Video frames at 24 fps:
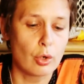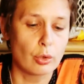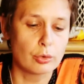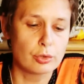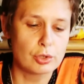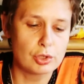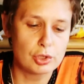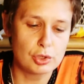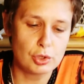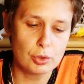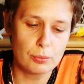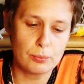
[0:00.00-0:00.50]

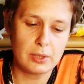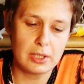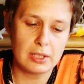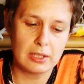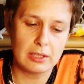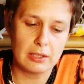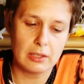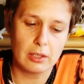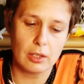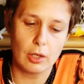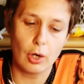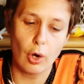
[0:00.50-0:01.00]

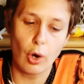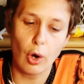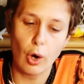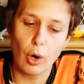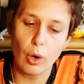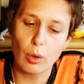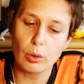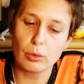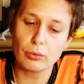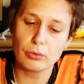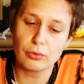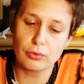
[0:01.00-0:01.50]
consuming
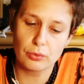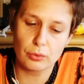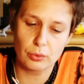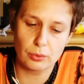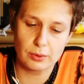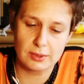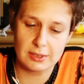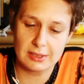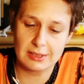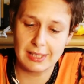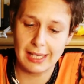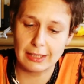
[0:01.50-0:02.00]
whole
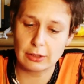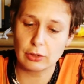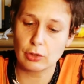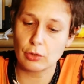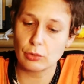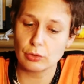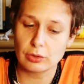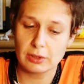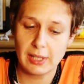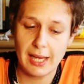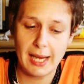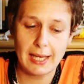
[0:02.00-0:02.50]
foods that
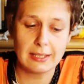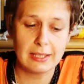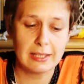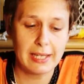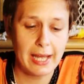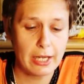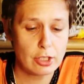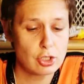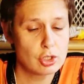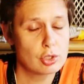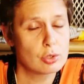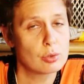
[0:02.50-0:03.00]
contain
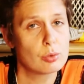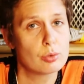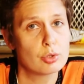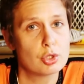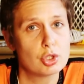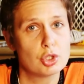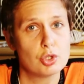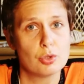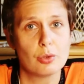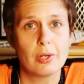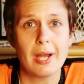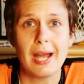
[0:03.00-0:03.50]
natural
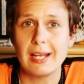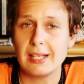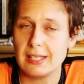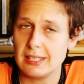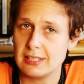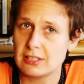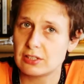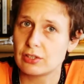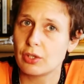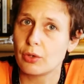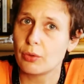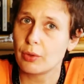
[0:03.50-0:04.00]
sugar
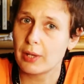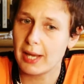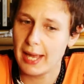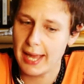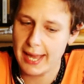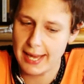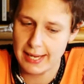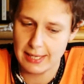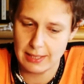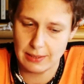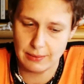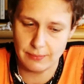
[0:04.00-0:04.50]
is
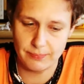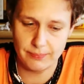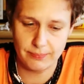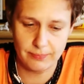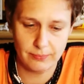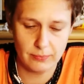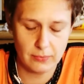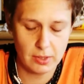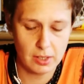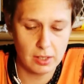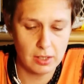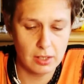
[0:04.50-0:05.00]
okay.
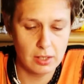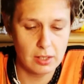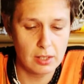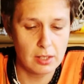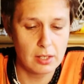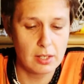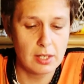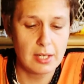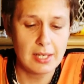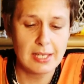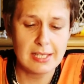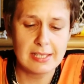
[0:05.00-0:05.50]

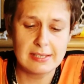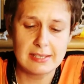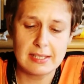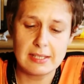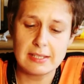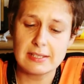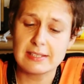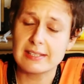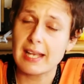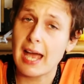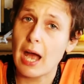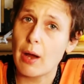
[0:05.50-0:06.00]

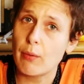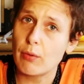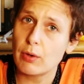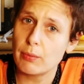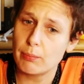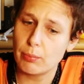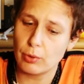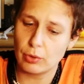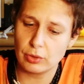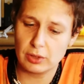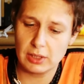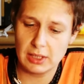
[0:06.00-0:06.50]
Since our
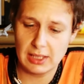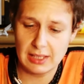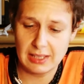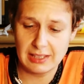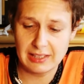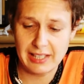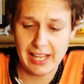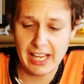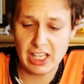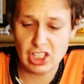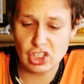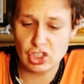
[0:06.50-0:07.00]
body
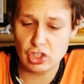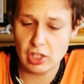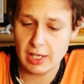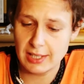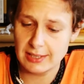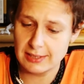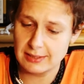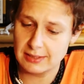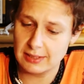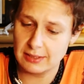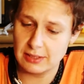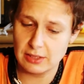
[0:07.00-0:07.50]

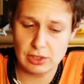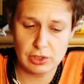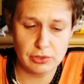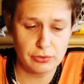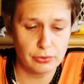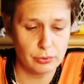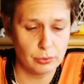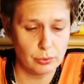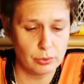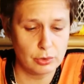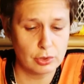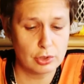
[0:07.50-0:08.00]
digests these
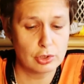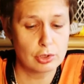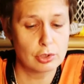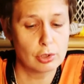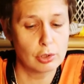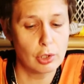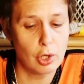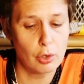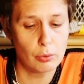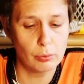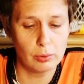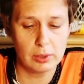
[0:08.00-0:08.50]
foods
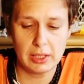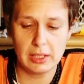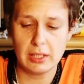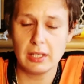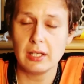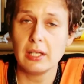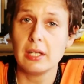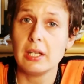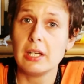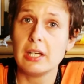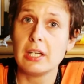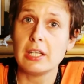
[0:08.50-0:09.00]
slowly,